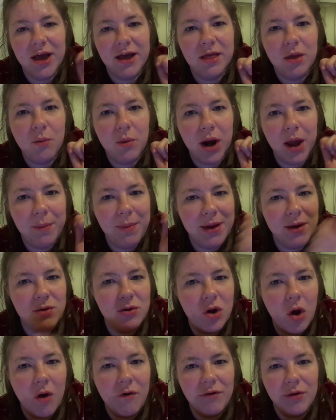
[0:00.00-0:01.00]
And then when I peeled
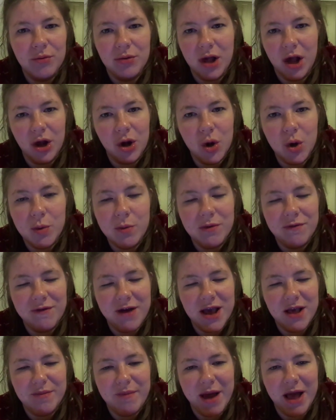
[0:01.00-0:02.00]
it off, it was like a normal
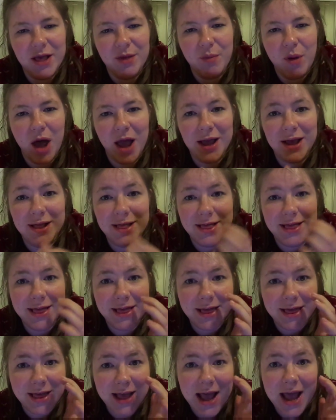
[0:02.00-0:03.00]
face mask, but I could
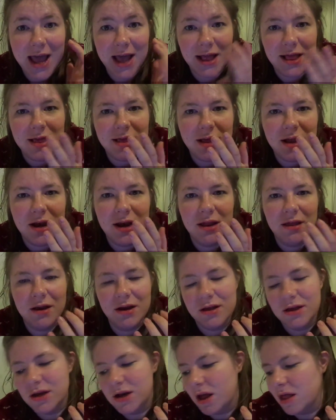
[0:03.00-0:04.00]
see instantly that
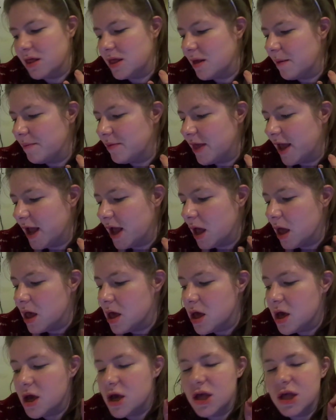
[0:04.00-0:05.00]
it's done something.
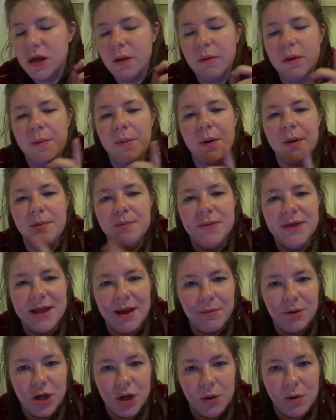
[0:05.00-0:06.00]
So I'm going to put
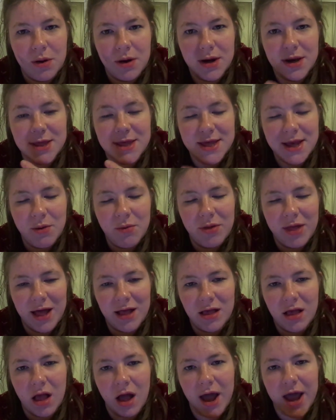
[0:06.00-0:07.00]
step two on, see what
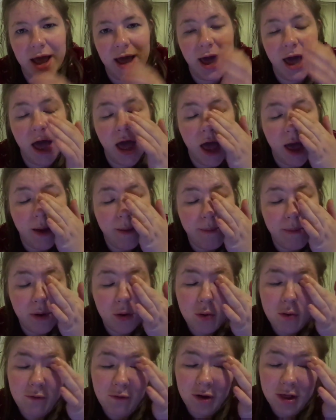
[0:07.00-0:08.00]
that's like. Oh,
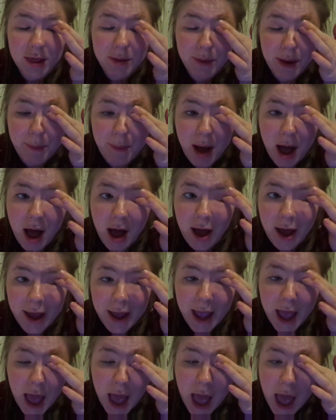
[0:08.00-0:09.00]
I've got something in my eye.